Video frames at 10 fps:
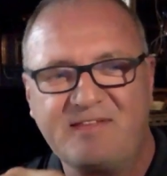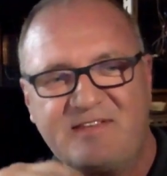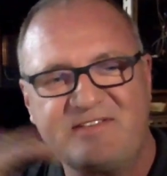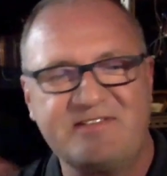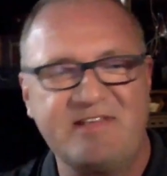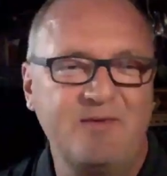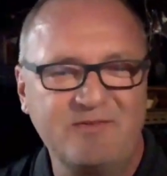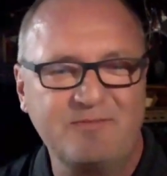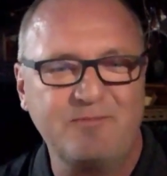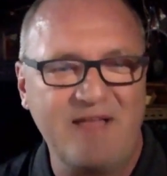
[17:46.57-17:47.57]
that the city
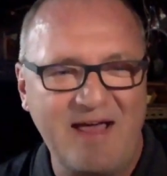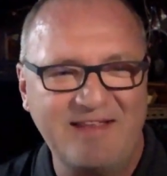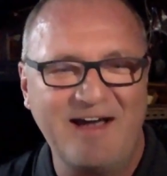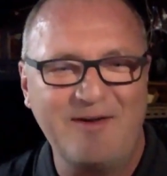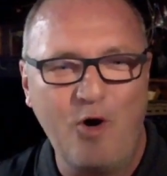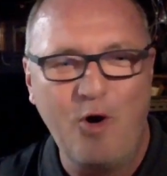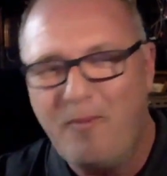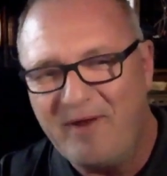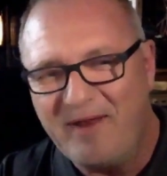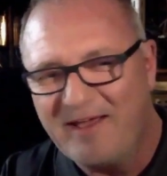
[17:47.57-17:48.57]
was planning on
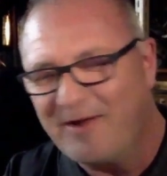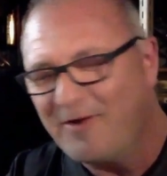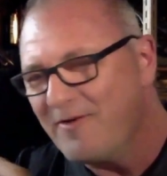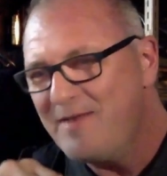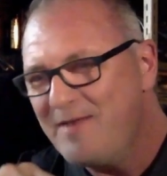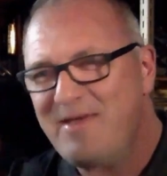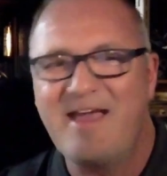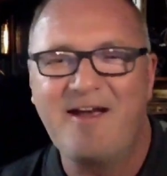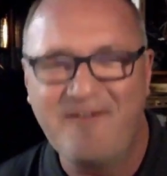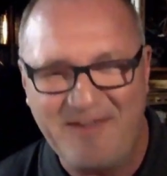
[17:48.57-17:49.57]
opening a great
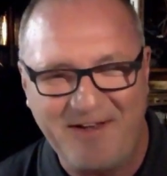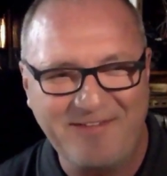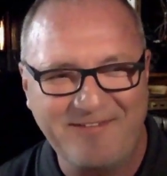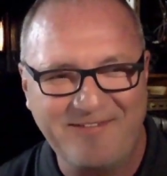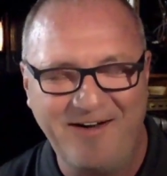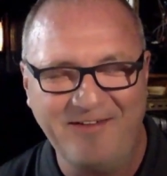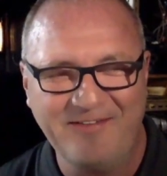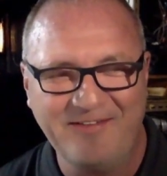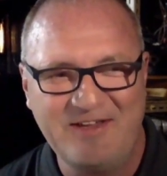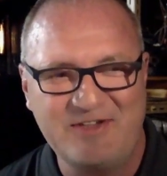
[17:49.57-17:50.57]
big area
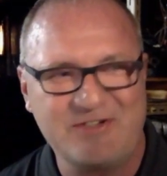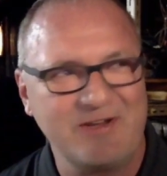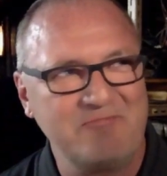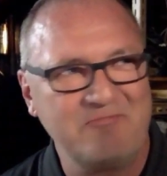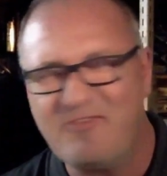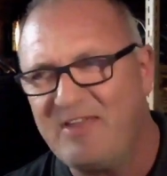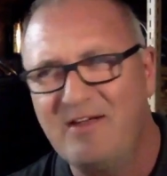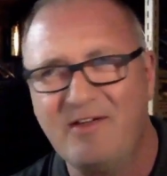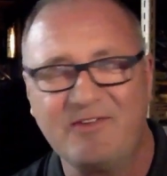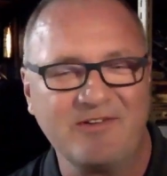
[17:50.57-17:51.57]
called Elysian
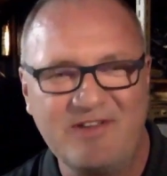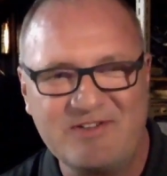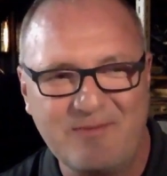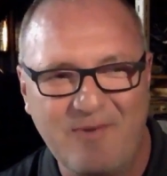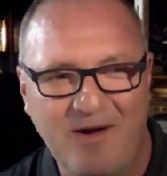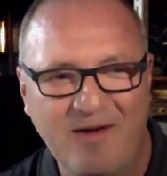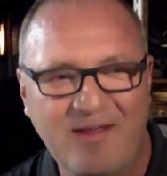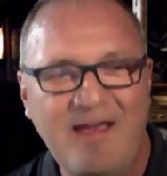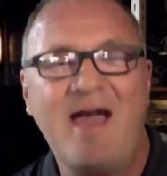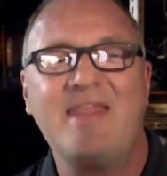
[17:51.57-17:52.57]
Fields or Elysian
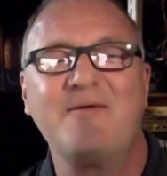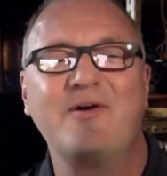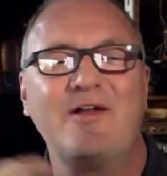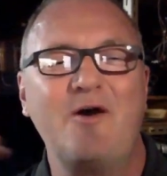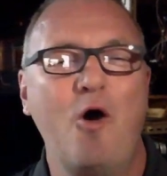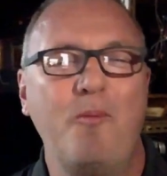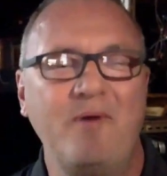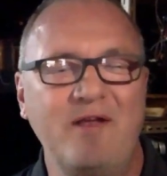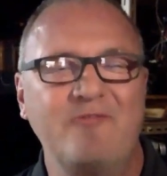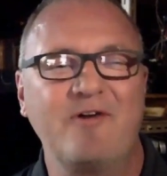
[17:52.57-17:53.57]
Park, and they were going to
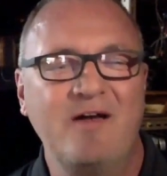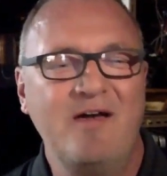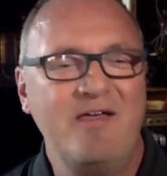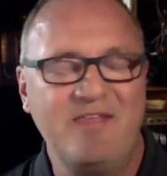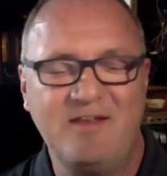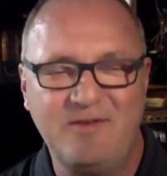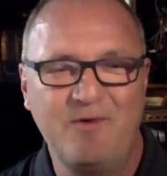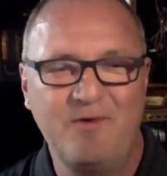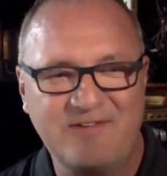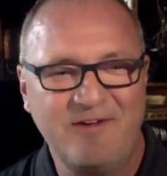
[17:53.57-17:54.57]
open it for the
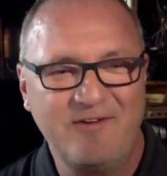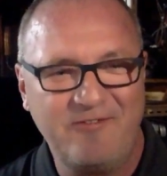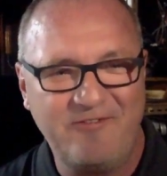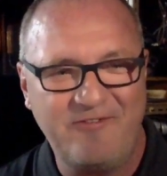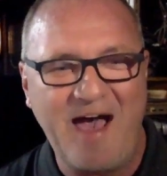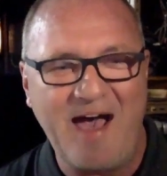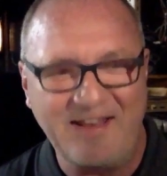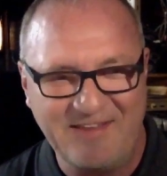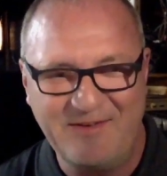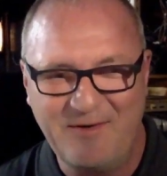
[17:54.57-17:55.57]
newest
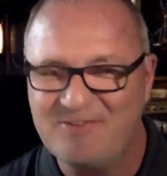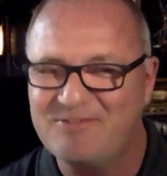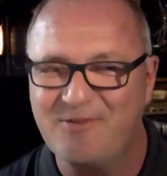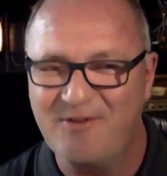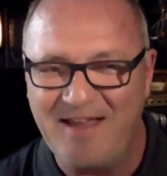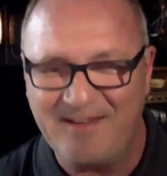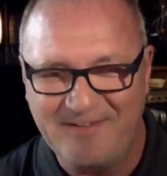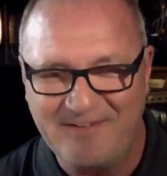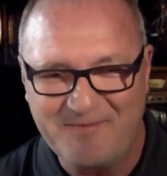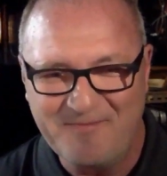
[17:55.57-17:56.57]
fad, the newest
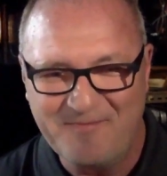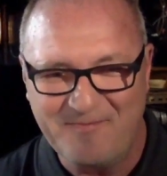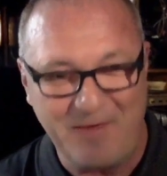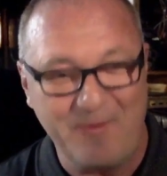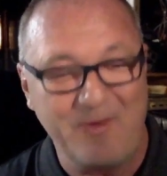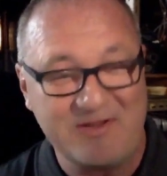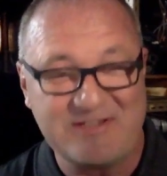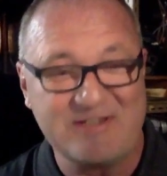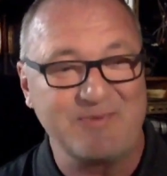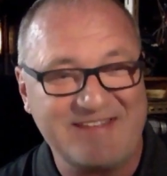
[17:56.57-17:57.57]
trend, by the way,
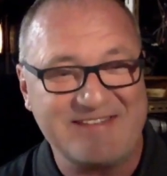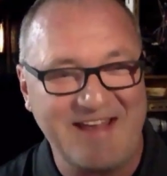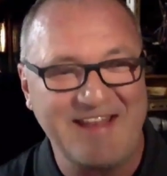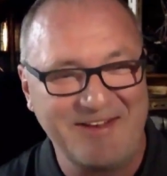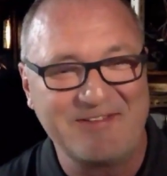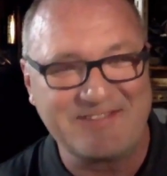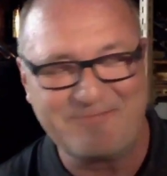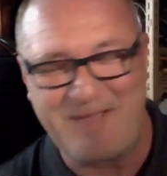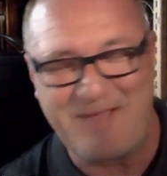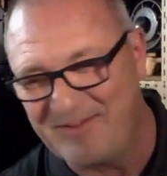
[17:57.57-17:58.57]
which is what it said in the
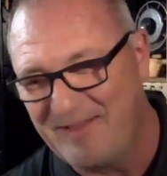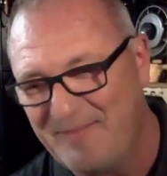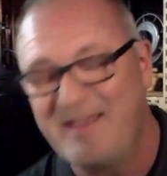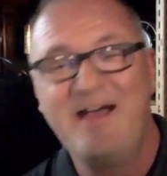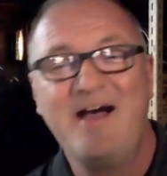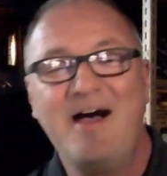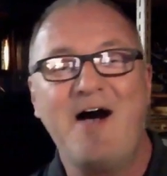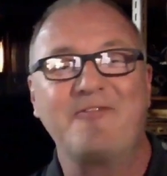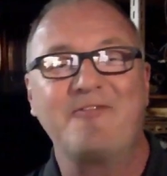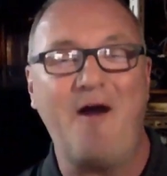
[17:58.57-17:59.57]
newspaper clipping,
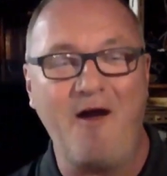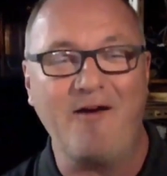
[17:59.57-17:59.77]
of